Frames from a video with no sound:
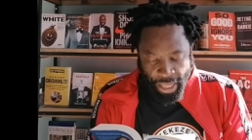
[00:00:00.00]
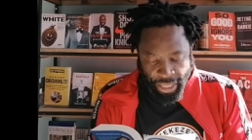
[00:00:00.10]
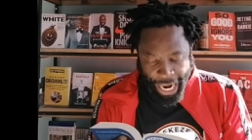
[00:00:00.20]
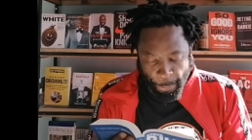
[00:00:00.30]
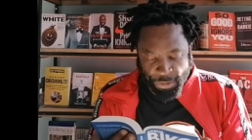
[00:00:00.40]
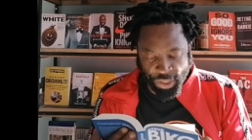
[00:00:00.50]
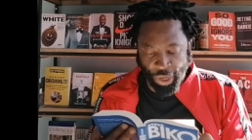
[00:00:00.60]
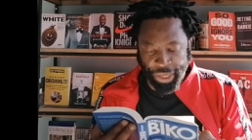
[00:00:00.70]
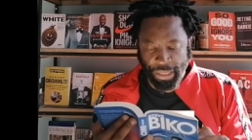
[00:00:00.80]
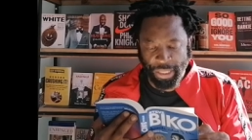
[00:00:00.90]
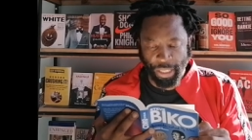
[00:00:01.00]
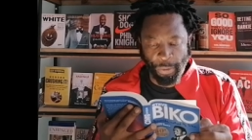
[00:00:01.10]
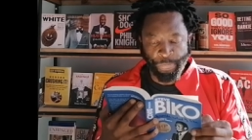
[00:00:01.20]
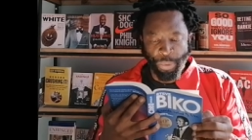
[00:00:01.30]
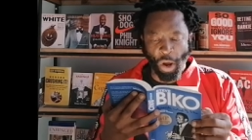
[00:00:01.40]
the
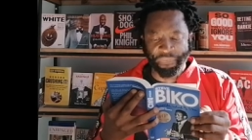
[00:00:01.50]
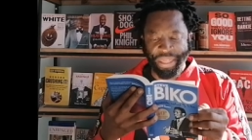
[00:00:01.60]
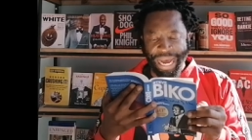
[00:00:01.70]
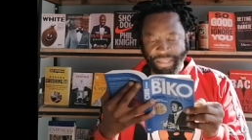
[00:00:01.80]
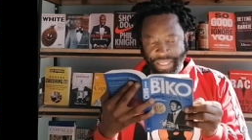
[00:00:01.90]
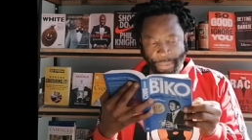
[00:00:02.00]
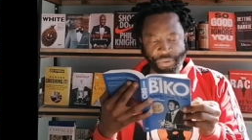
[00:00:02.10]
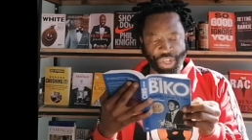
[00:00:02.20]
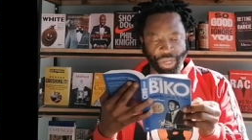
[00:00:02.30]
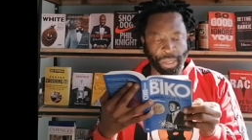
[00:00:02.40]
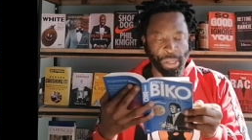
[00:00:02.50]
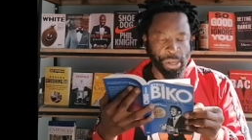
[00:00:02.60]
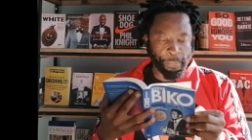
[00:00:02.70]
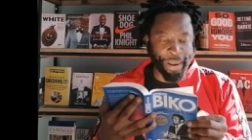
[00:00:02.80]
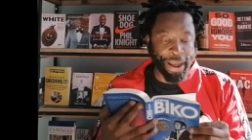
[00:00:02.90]
absurdity of the assumption
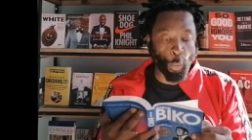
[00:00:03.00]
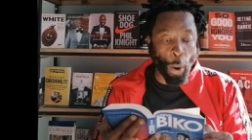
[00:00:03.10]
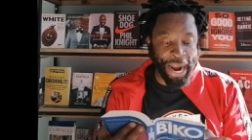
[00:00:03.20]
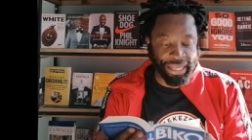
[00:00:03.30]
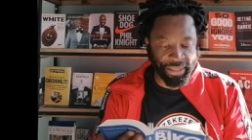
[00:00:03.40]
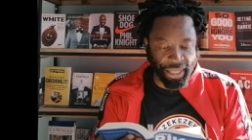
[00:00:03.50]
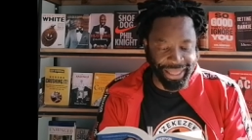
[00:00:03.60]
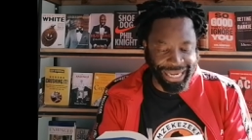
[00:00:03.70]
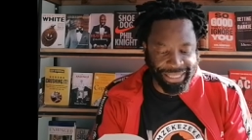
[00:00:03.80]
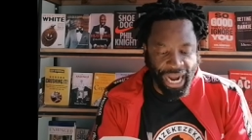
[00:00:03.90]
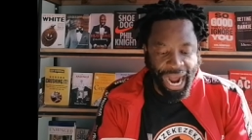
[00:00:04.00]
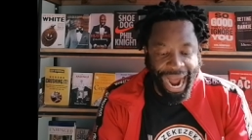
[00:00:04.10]
by whites that